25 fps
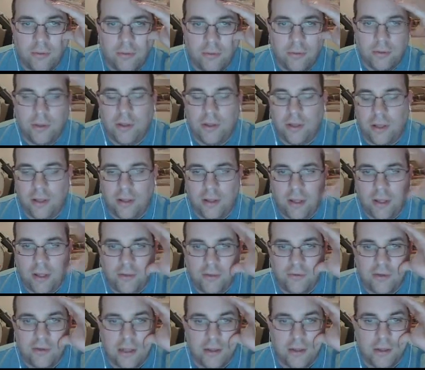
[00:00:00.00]

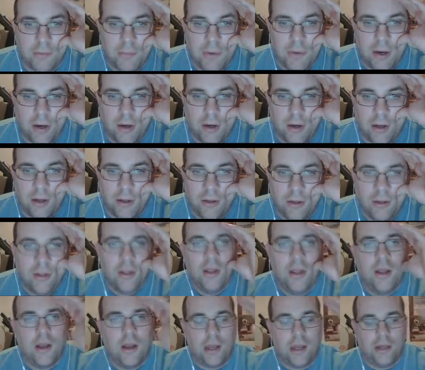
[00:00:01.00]
in South America?
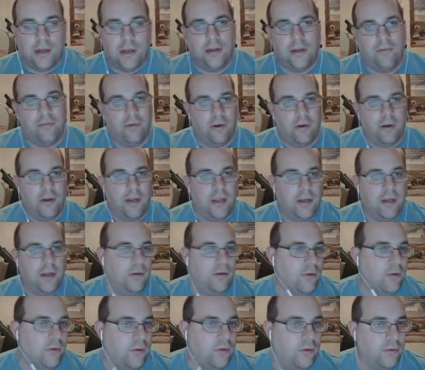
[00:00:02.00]
I'd like for you to
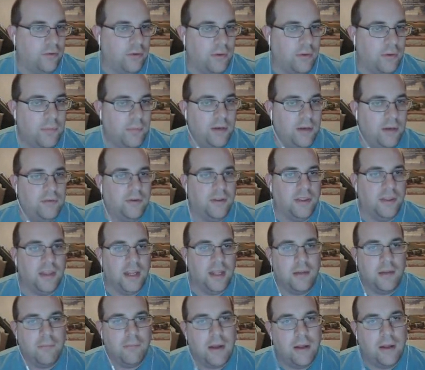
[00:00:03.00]
take 2 or 3 minutes to
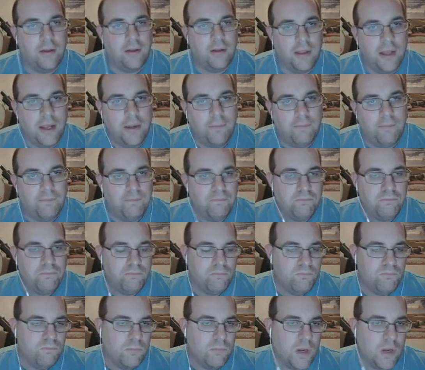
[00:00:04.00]
think about that.
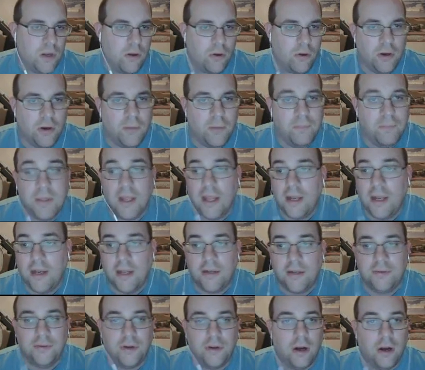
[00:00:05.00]
Hold up the
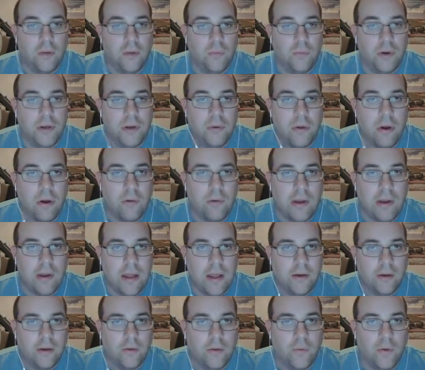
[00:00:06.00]
index card where you wrote
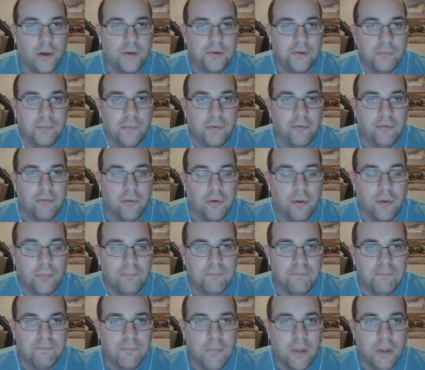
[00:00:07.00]
down the question
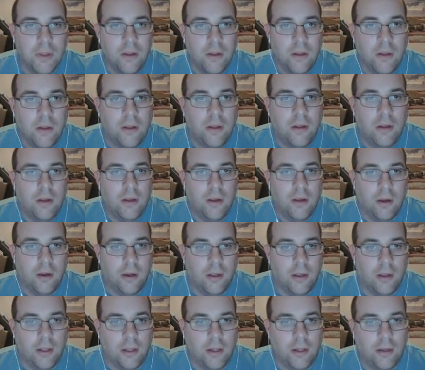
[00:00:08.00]
before,
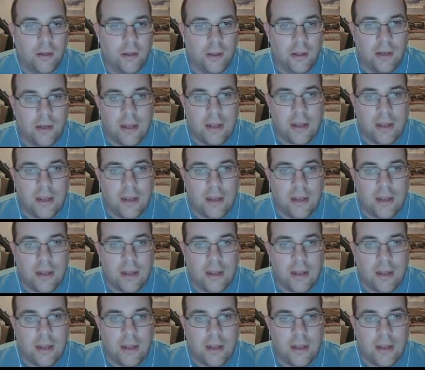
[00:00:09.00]
and then